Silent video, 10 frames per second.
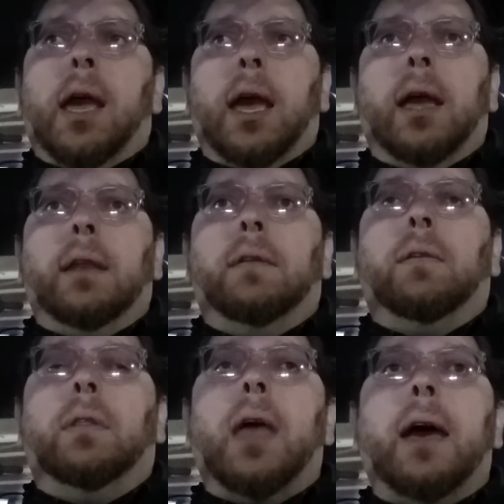and
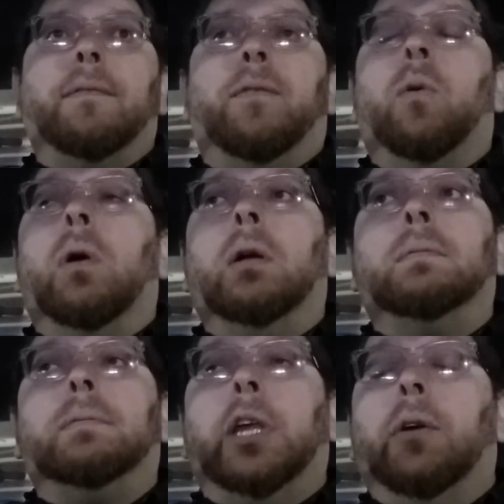that
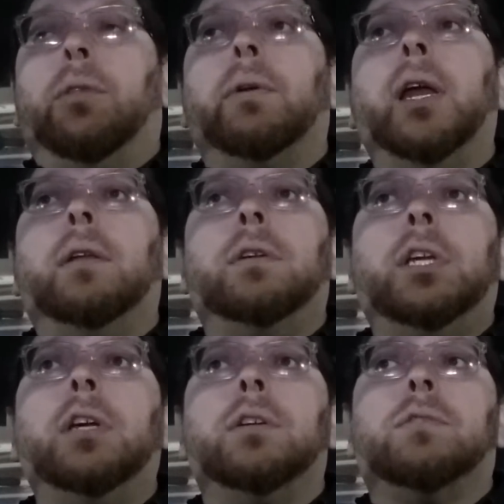for you know 300
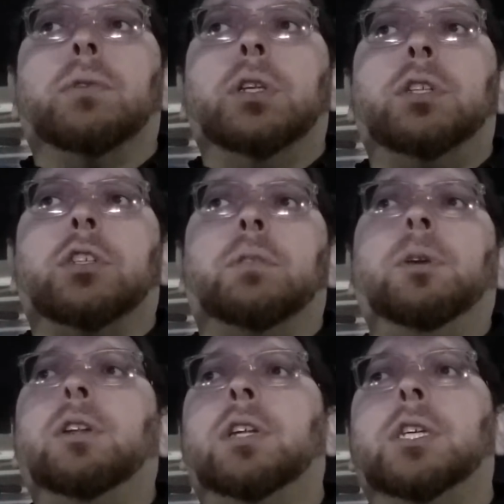years religious
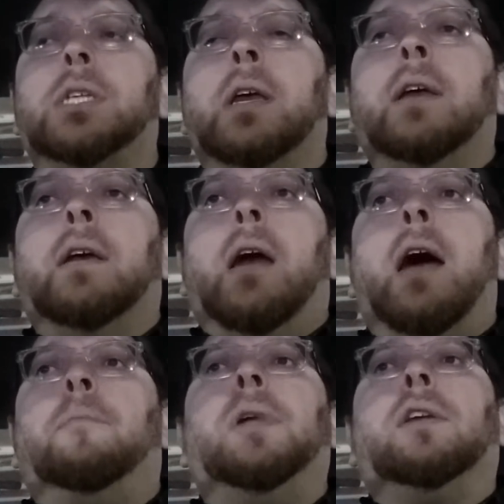communities
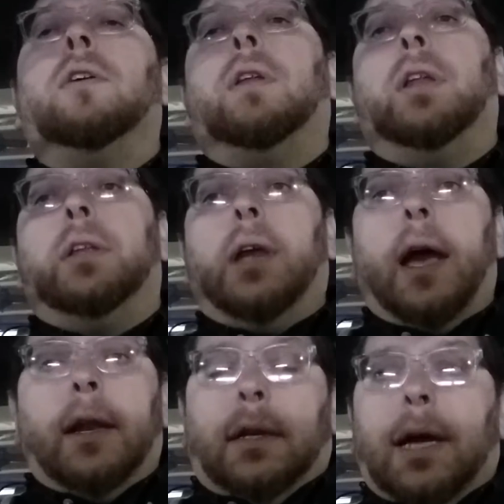have been good at,
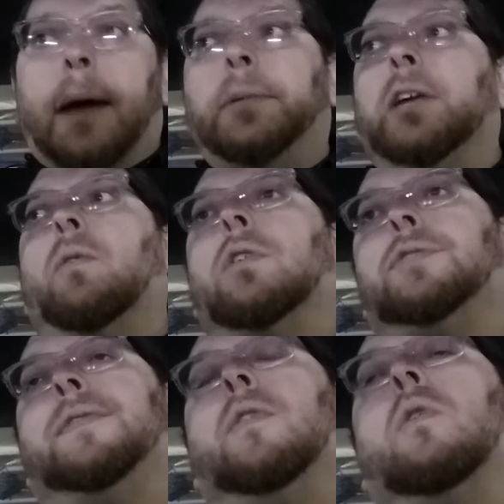at adopting
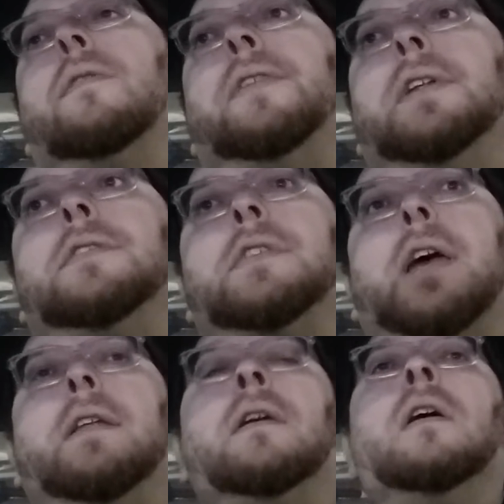orf- orphans
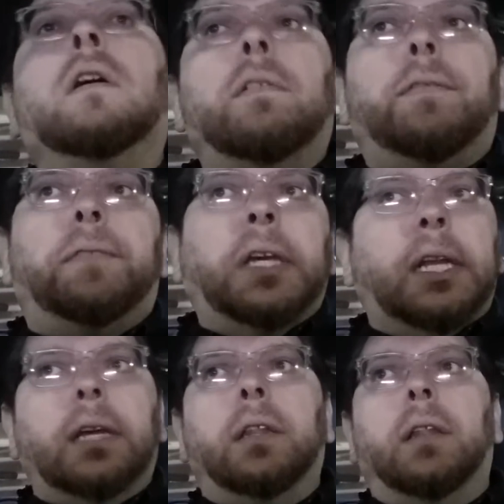and
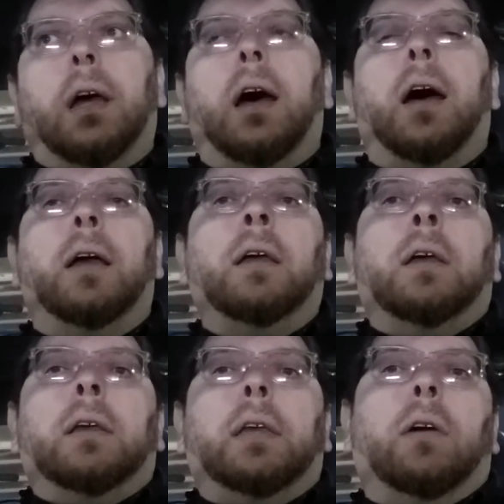feeding uh,
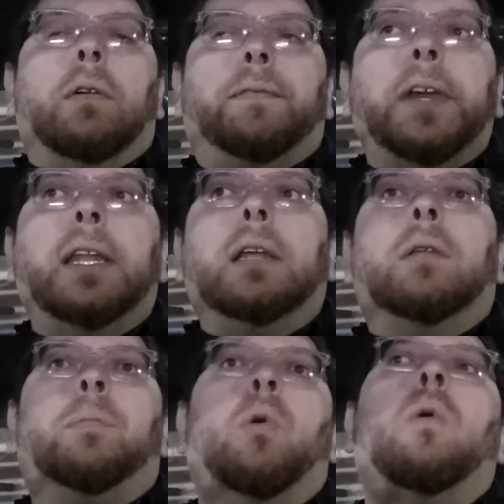you know feeding
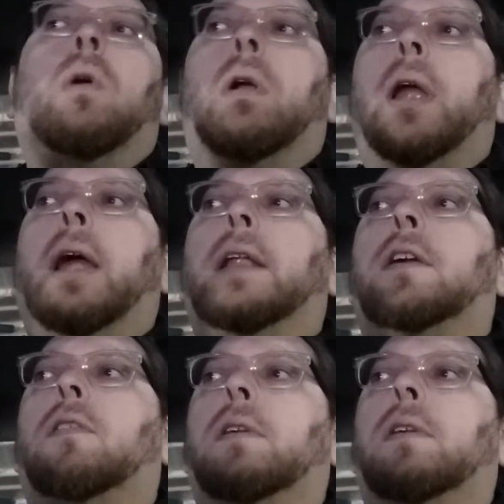the poor and